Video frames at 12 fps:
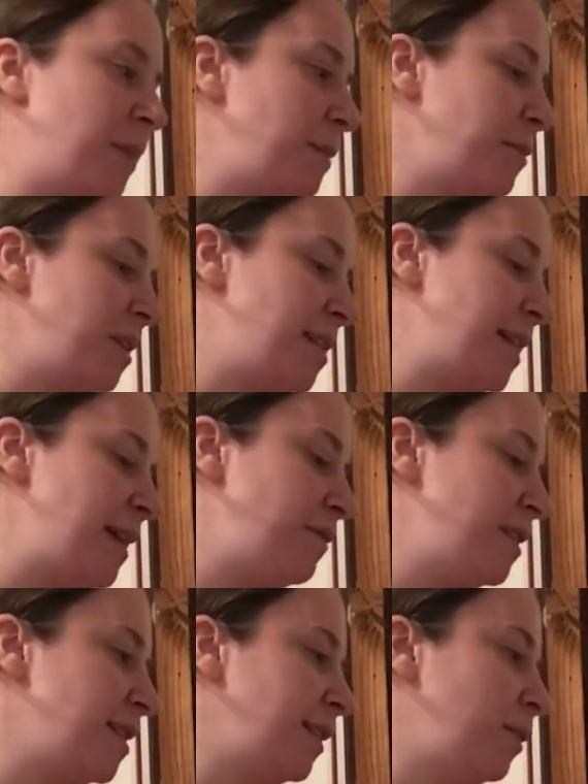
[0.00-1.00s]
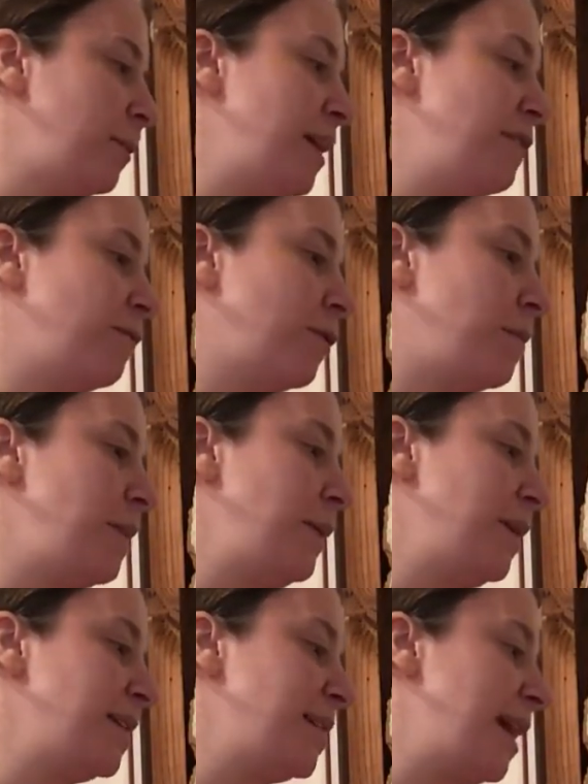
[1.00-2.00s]
but I'm going to save this a little bit for
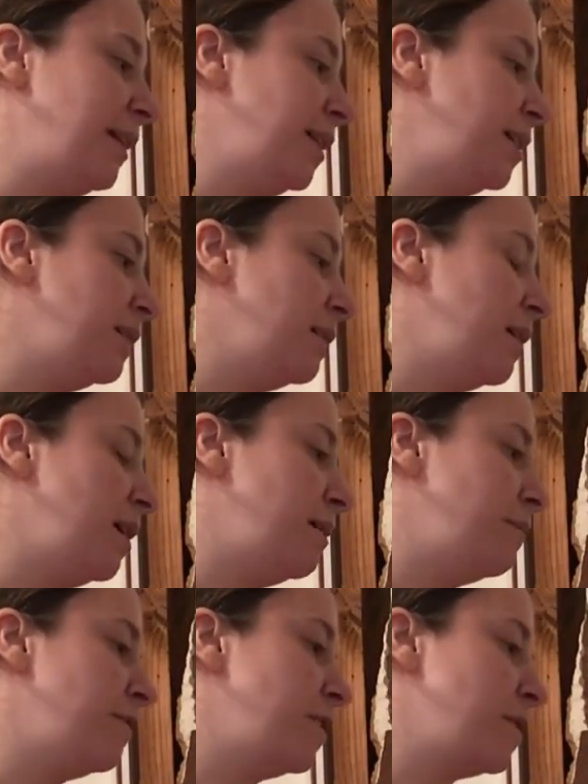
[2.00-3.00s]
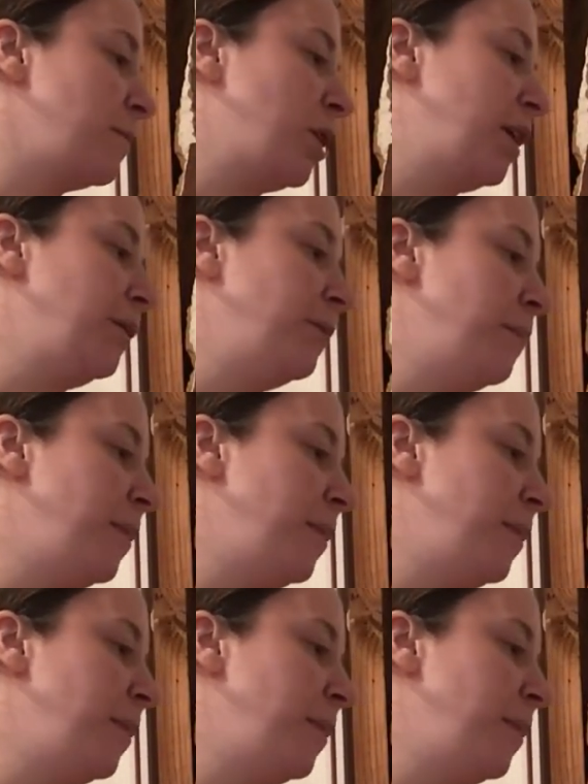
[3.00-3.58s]
maybe a salad for tomorrow.